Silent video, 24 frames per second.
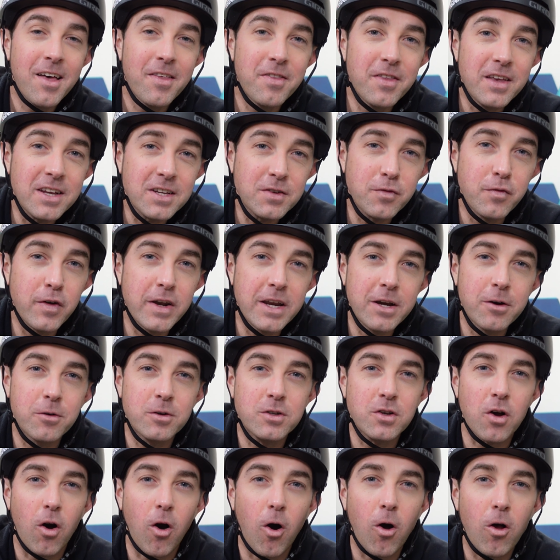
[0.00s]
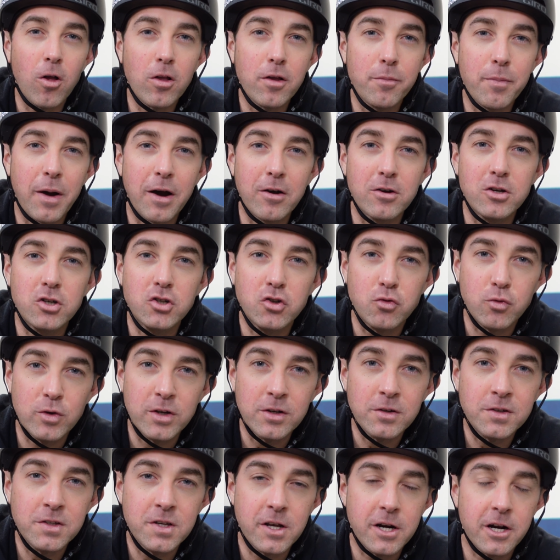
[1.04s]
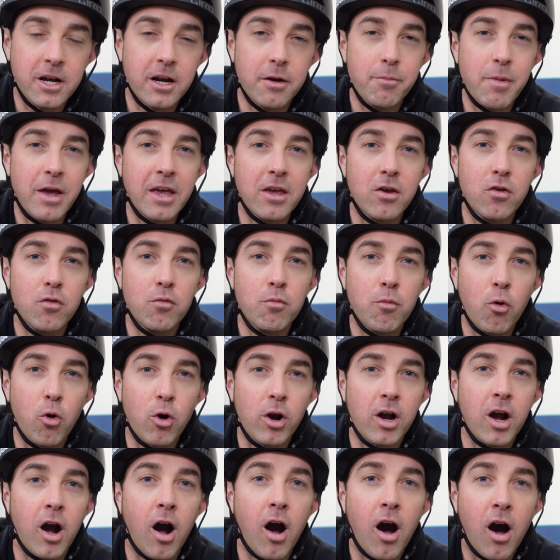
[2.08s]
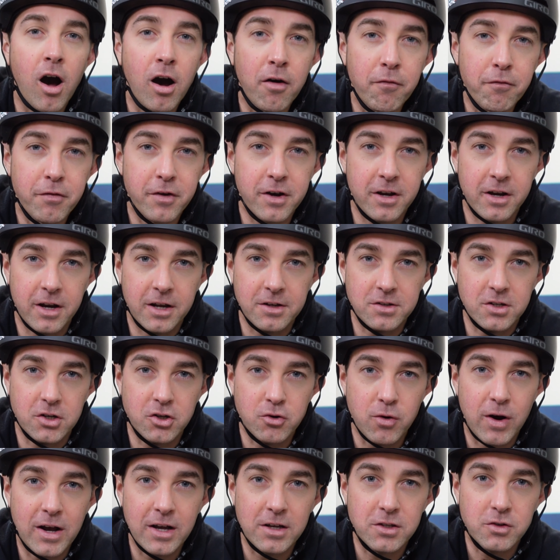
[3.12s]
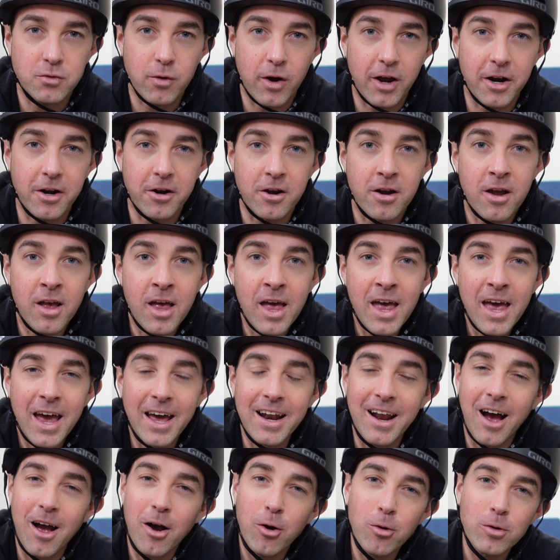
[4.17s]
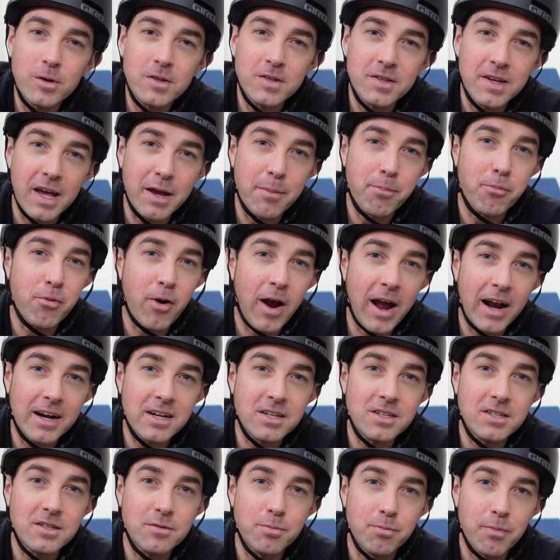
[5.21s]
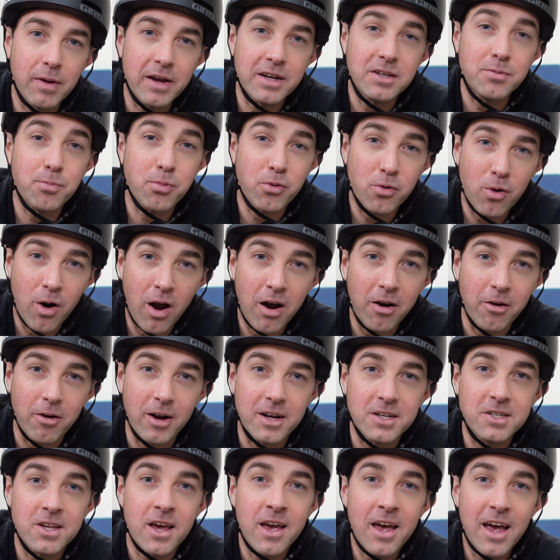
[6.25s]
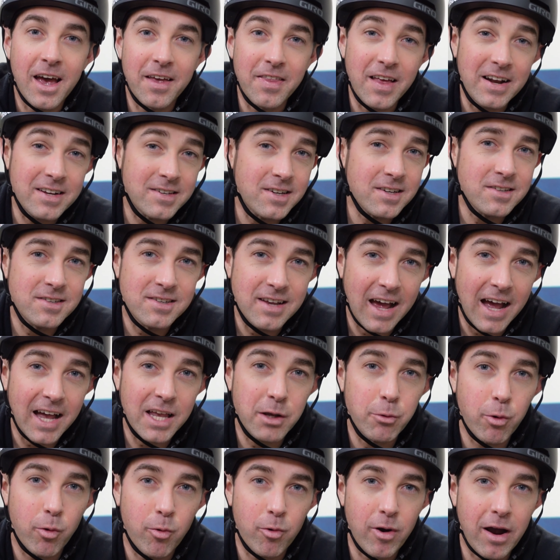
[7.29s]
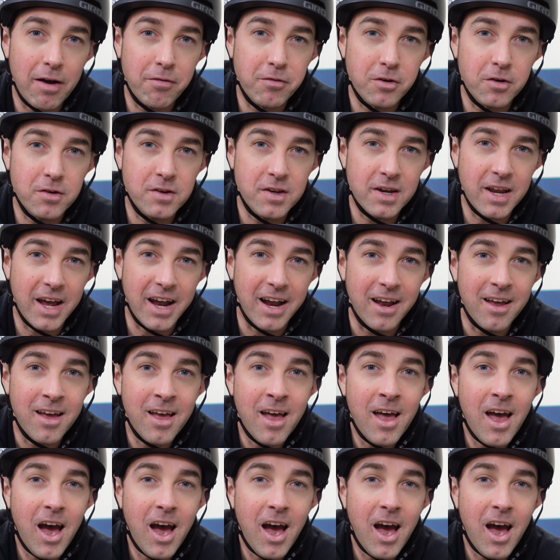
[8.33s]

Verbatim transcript: This video is all about drills that are gonna make you more confident as a trials rider, and I always say practice makes progress, and that's exactly what we're after today.